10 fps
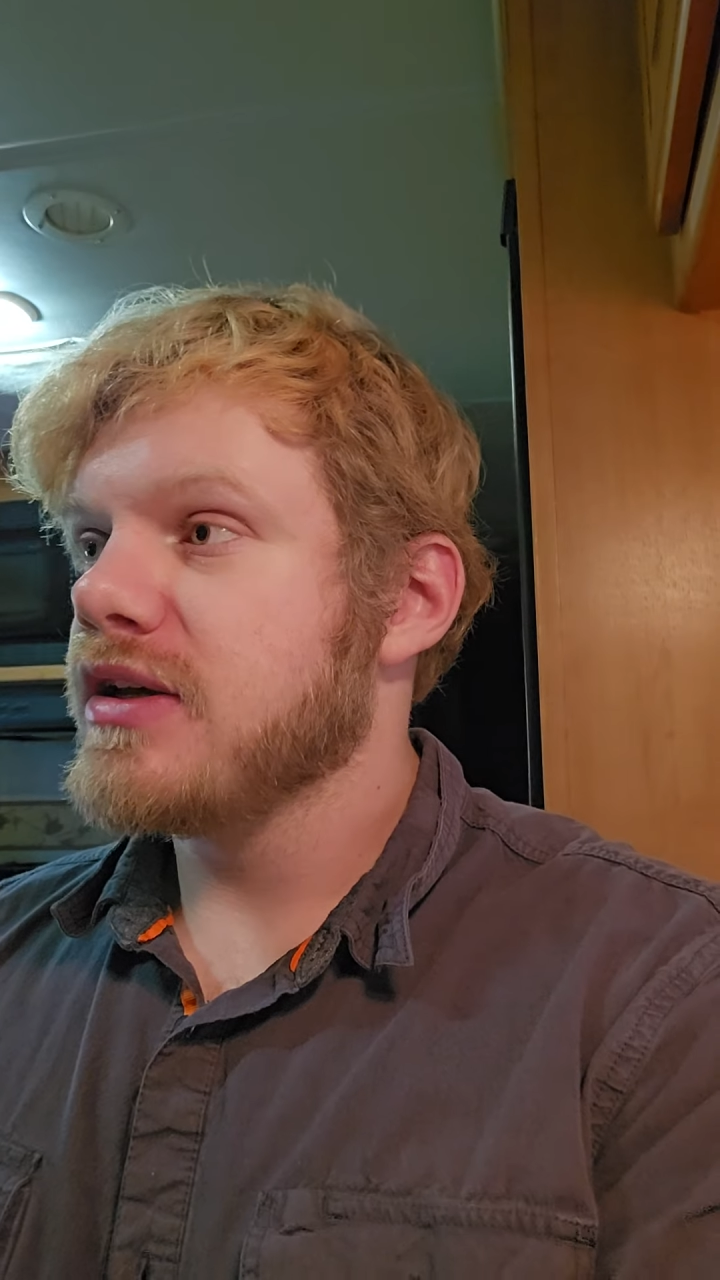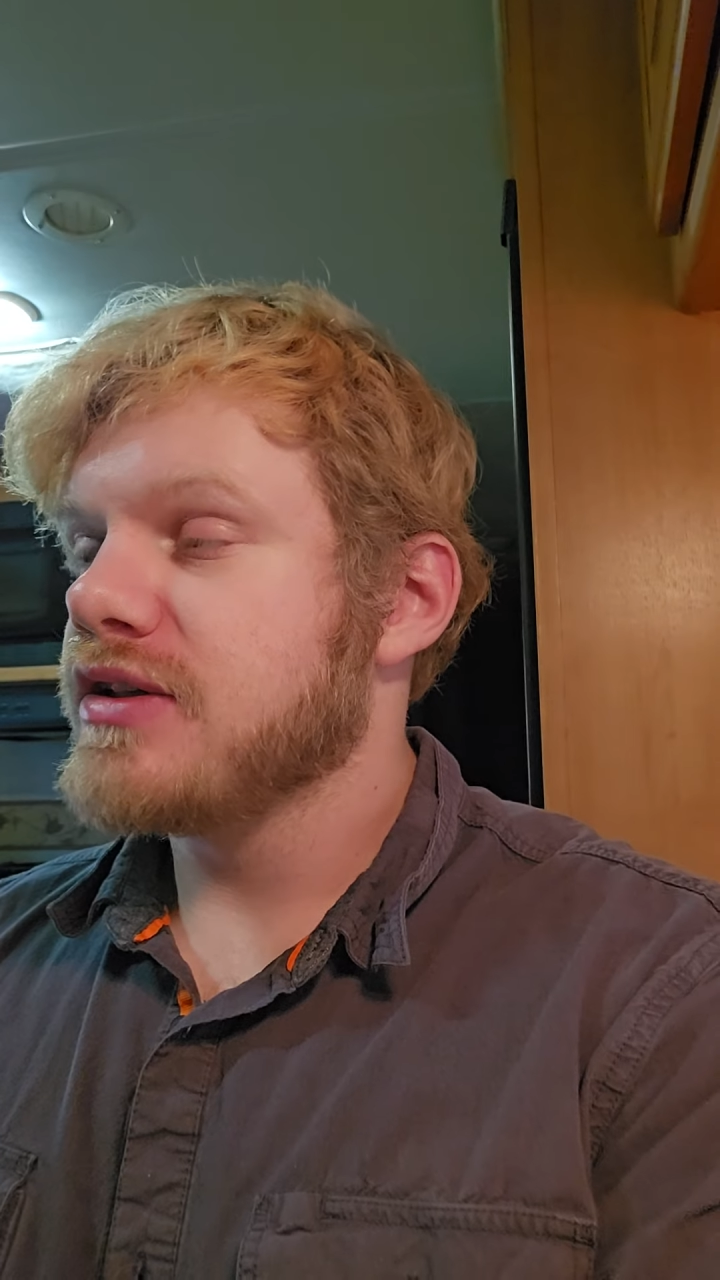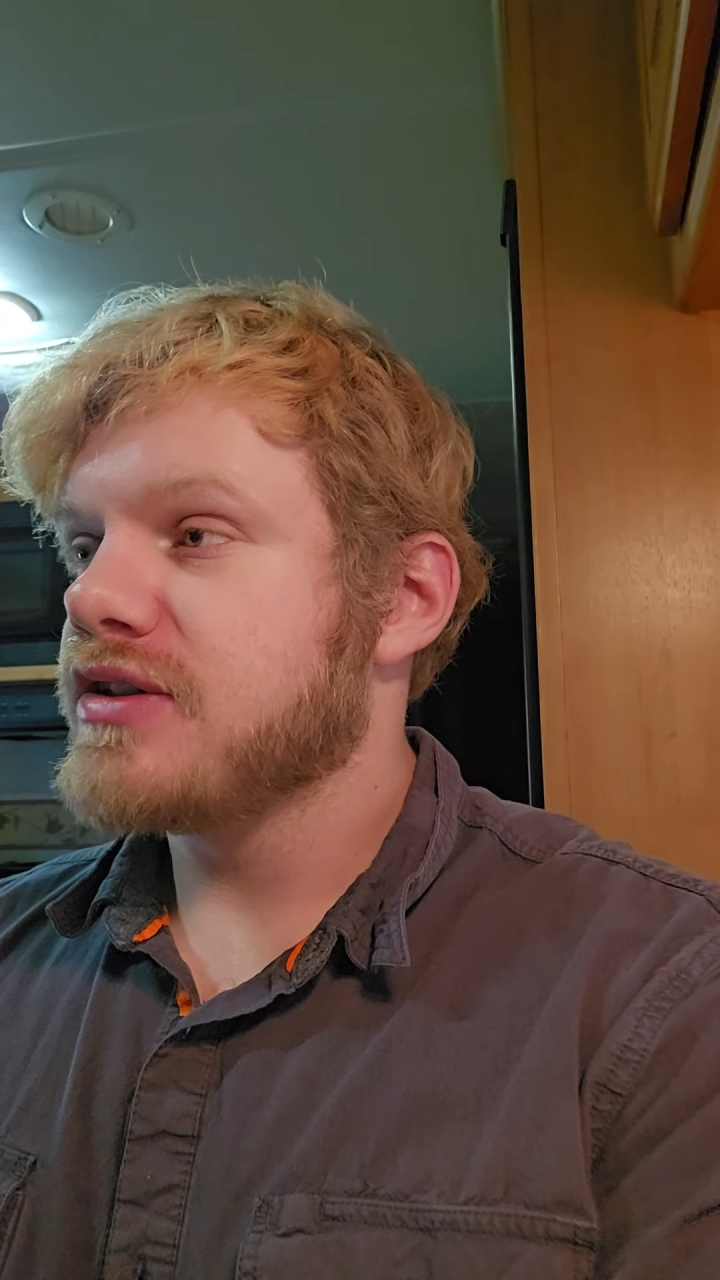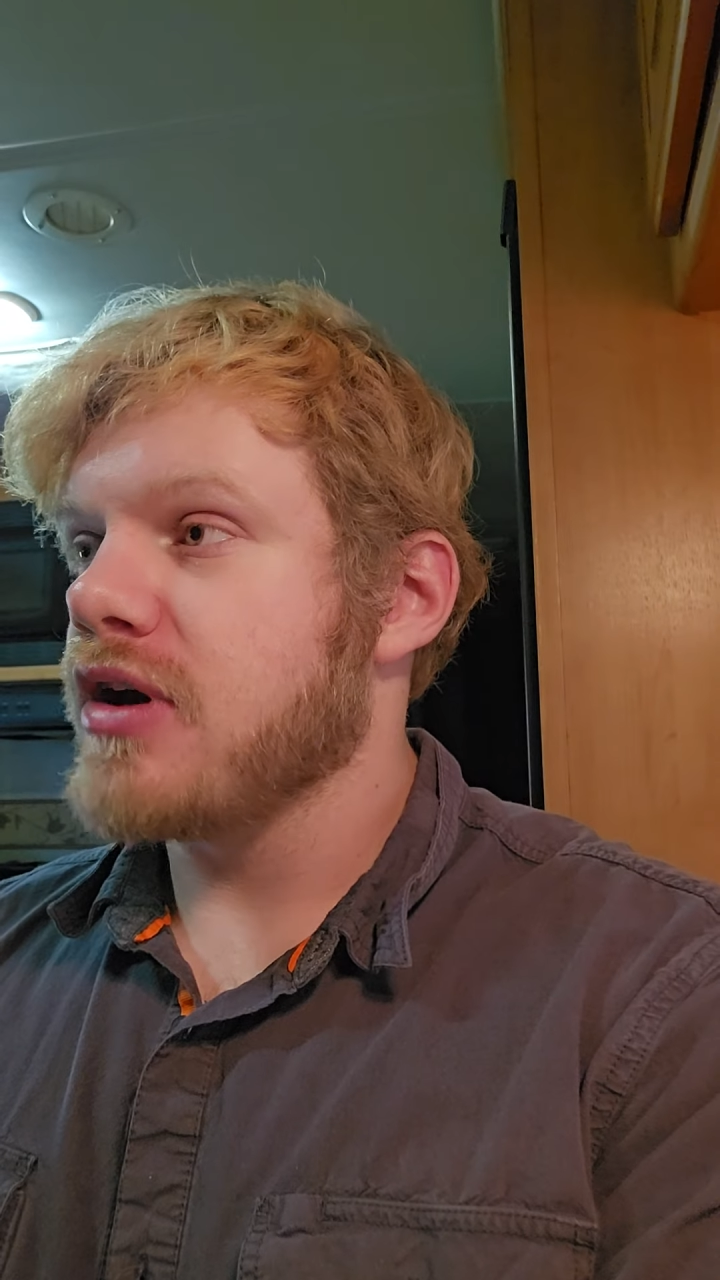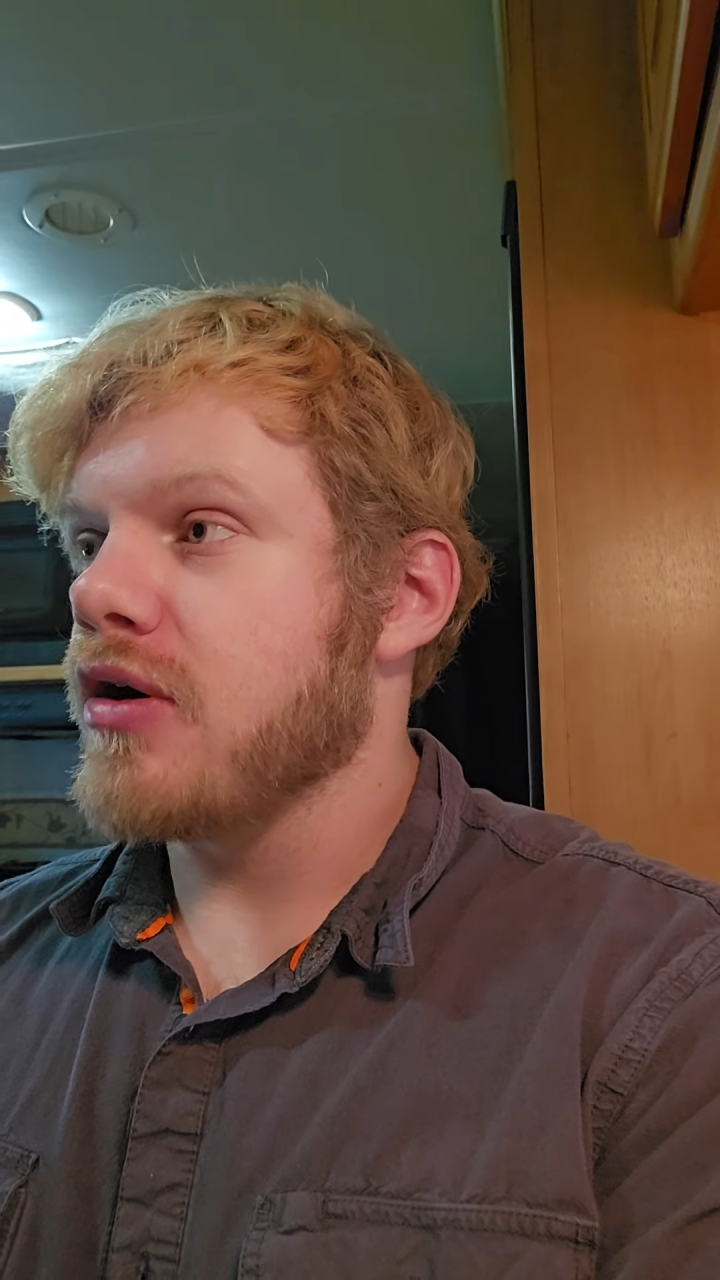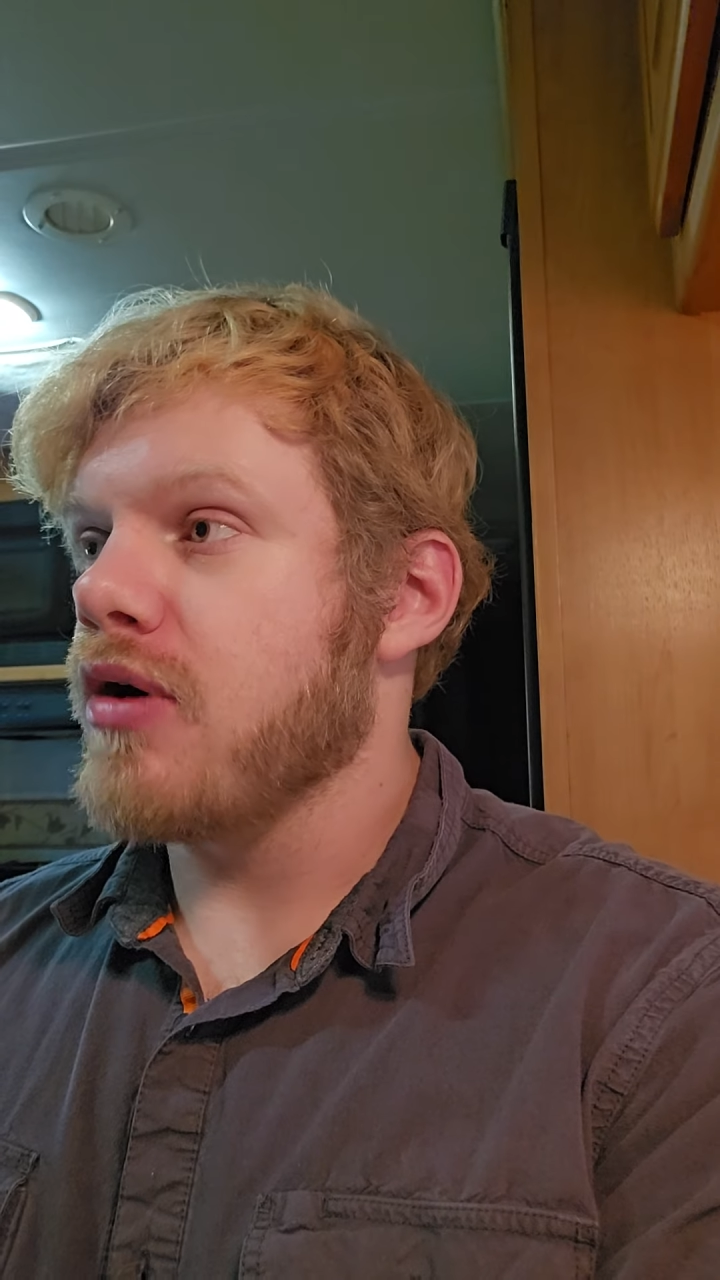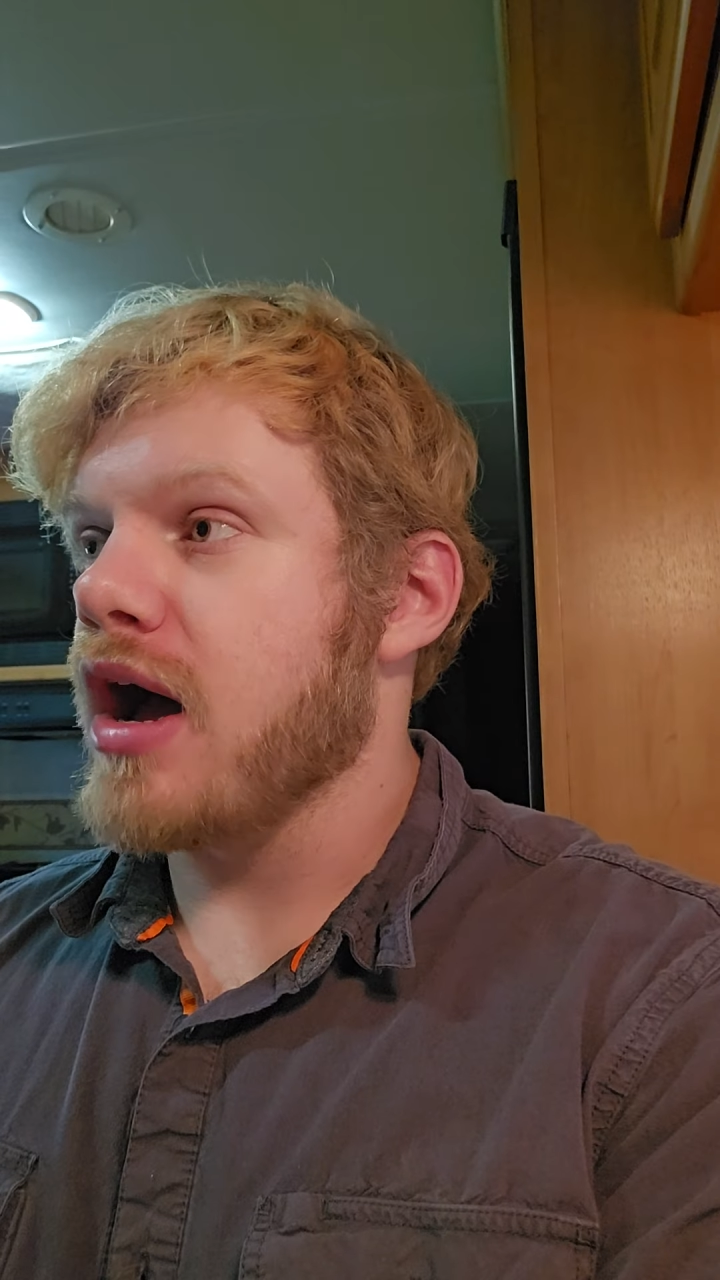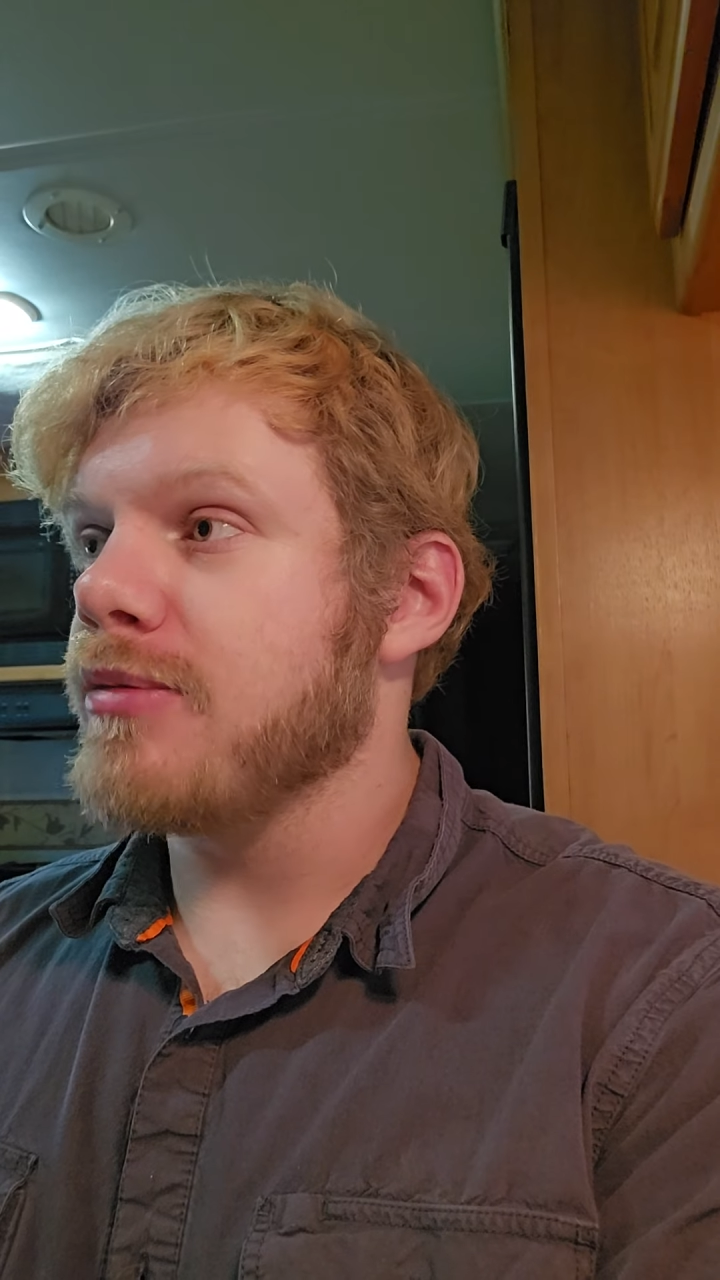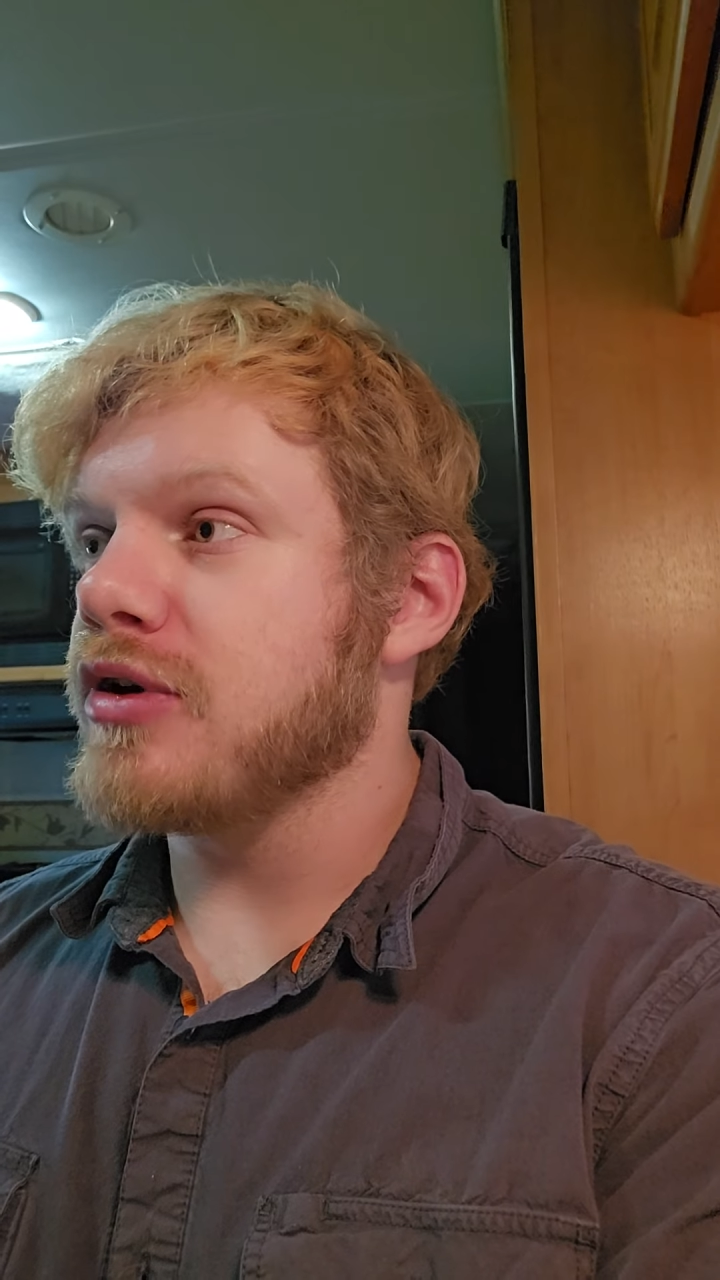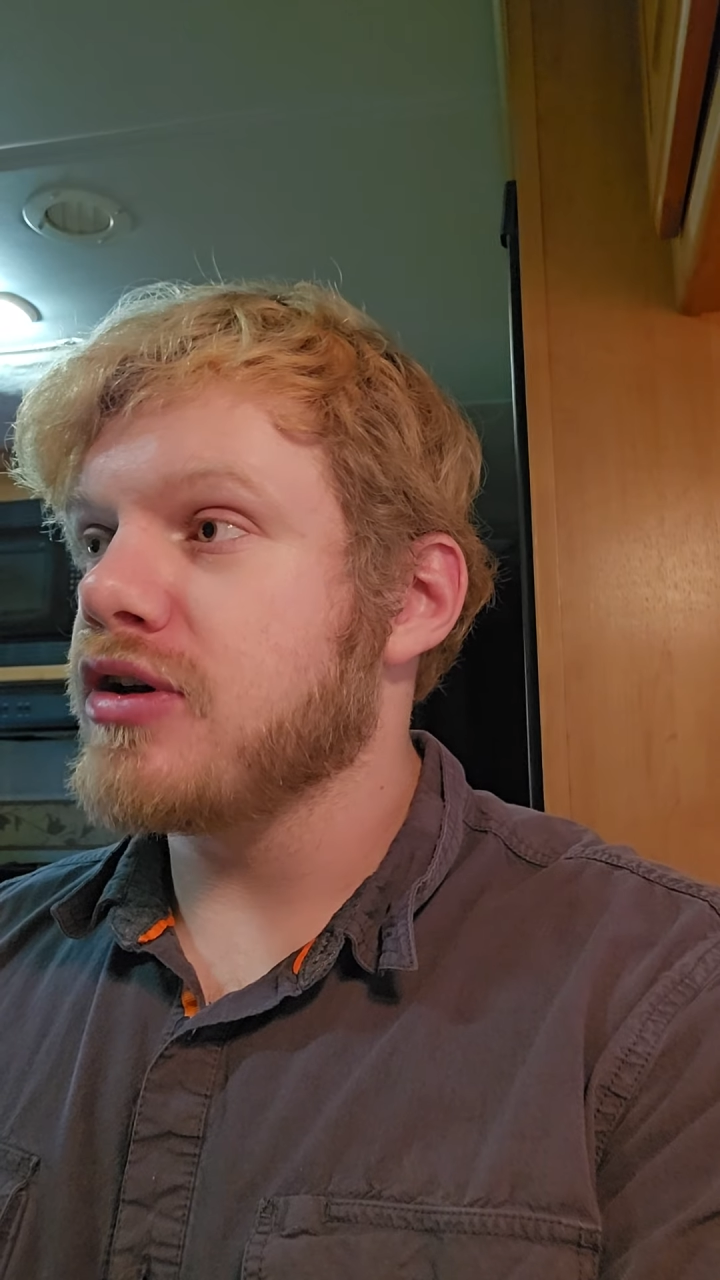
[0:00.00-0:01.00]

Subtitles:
So I'm going